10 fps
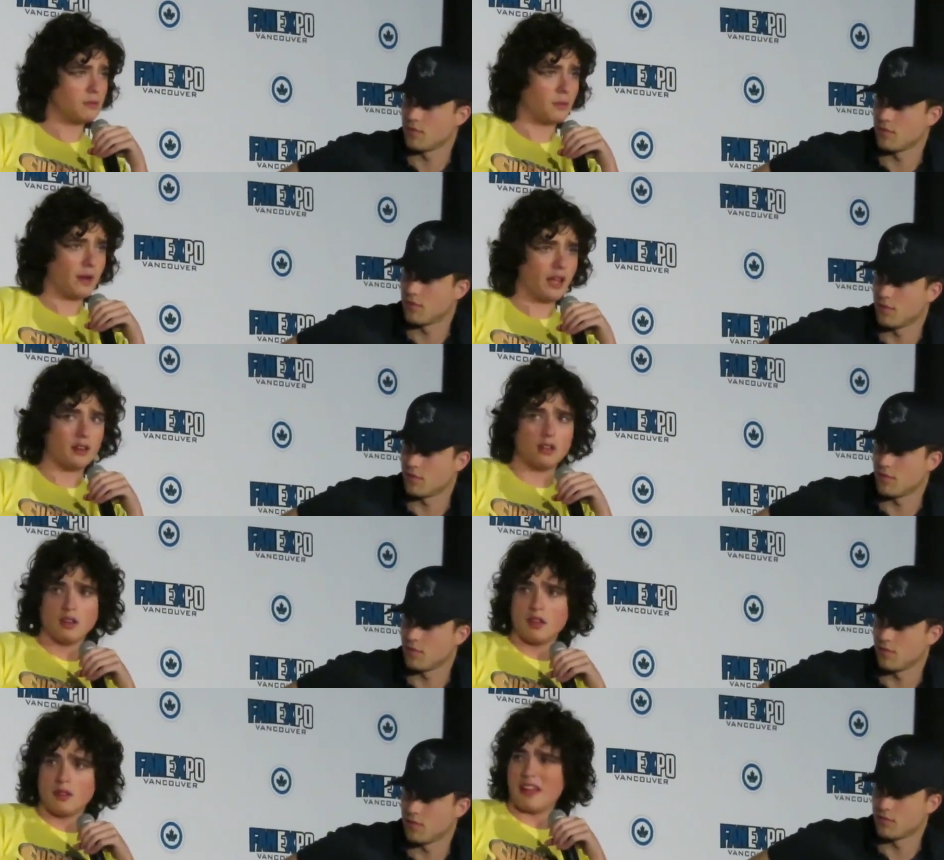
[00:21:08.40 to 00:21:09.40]

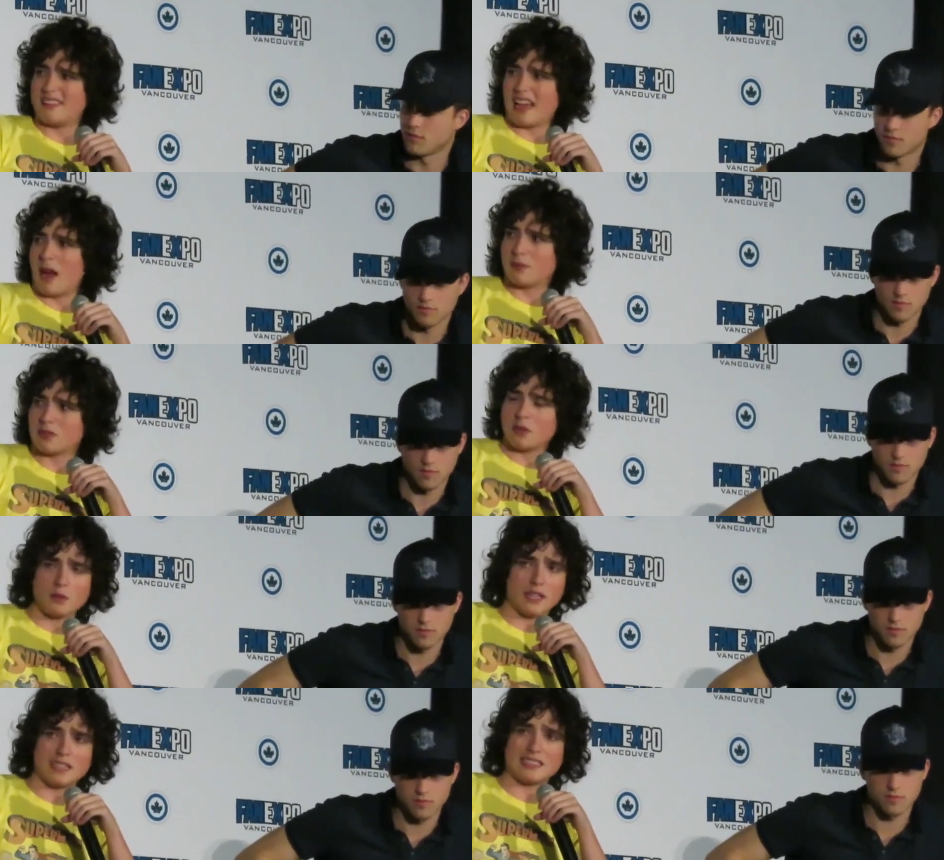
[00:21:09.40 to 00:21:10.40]
Speaker 1: Superman. That's
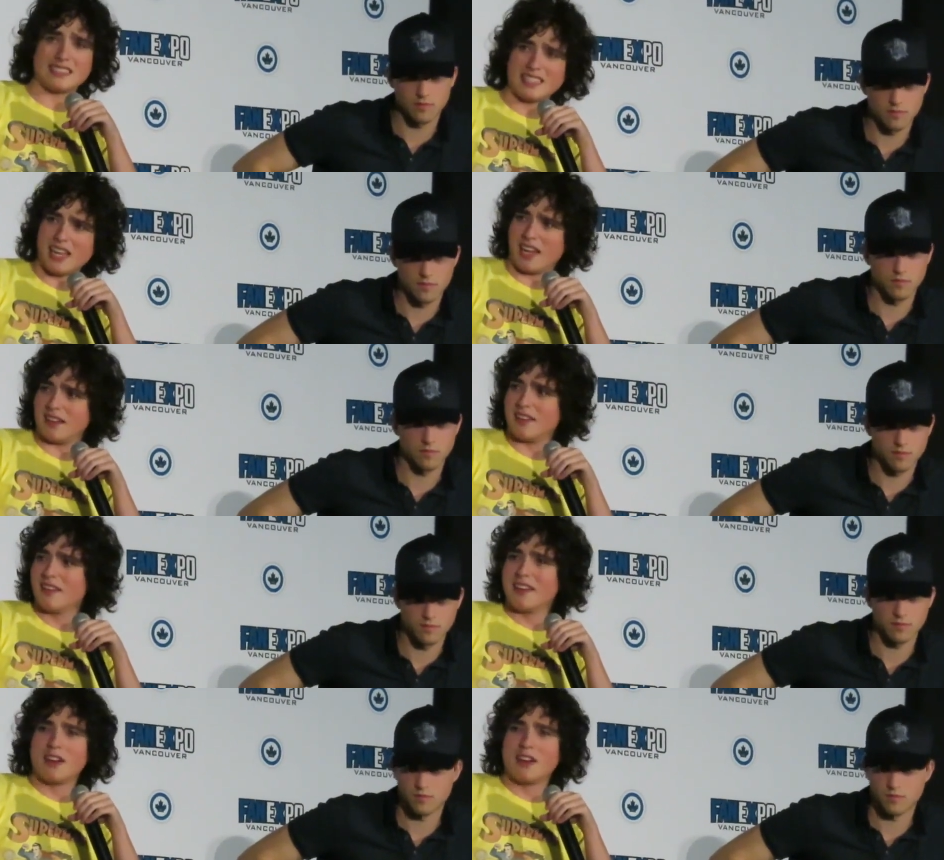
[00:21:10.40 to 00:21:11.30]
absolutely insane.